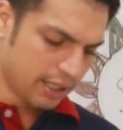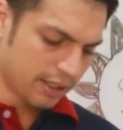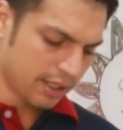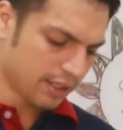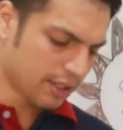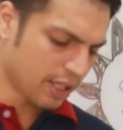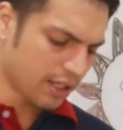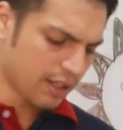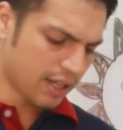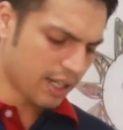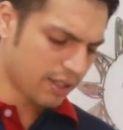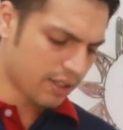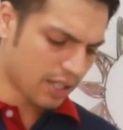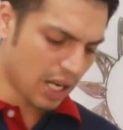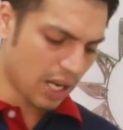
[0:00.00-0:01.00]
The
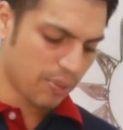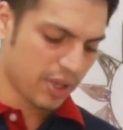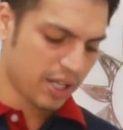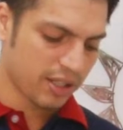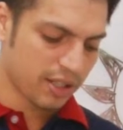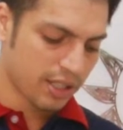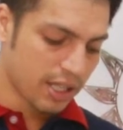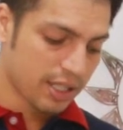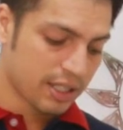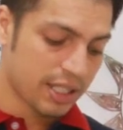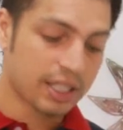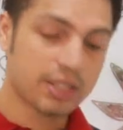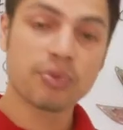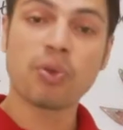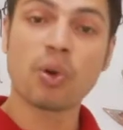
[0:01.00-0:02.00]
sunrise time is
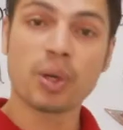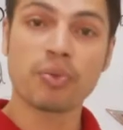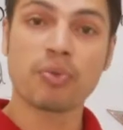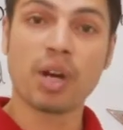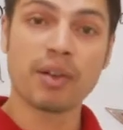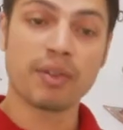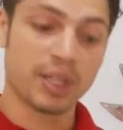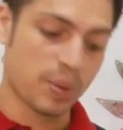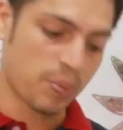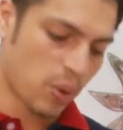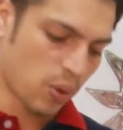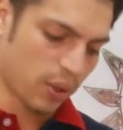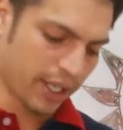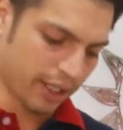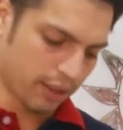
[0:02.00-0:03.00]
6:45 in the
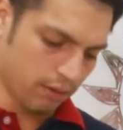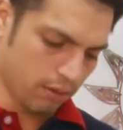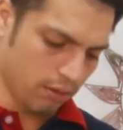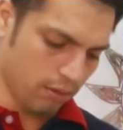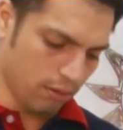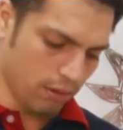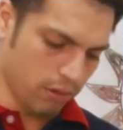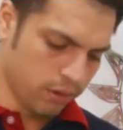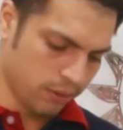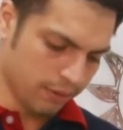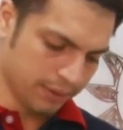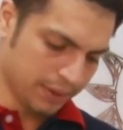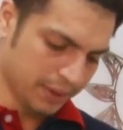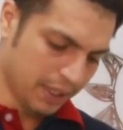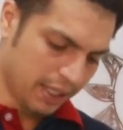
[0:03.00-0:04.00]
morning
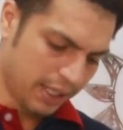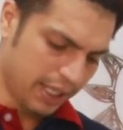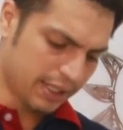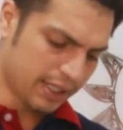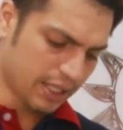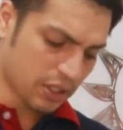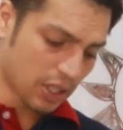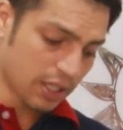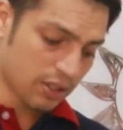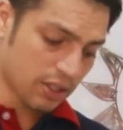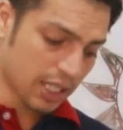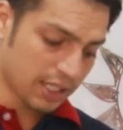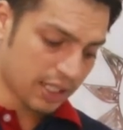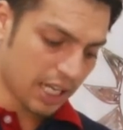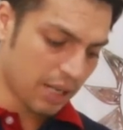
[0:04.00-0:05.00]
and the
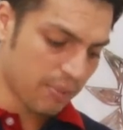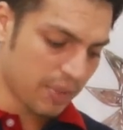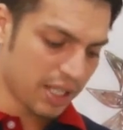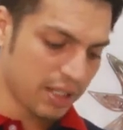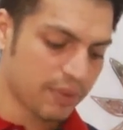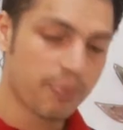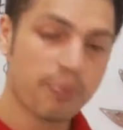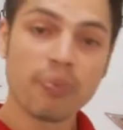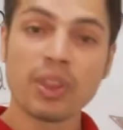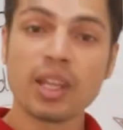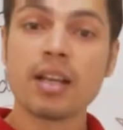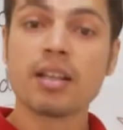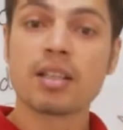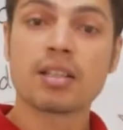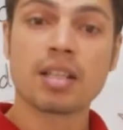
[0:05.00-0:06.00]
sunset time is
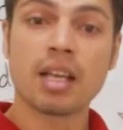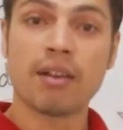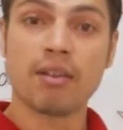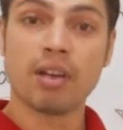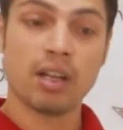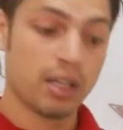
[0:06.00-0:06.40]
6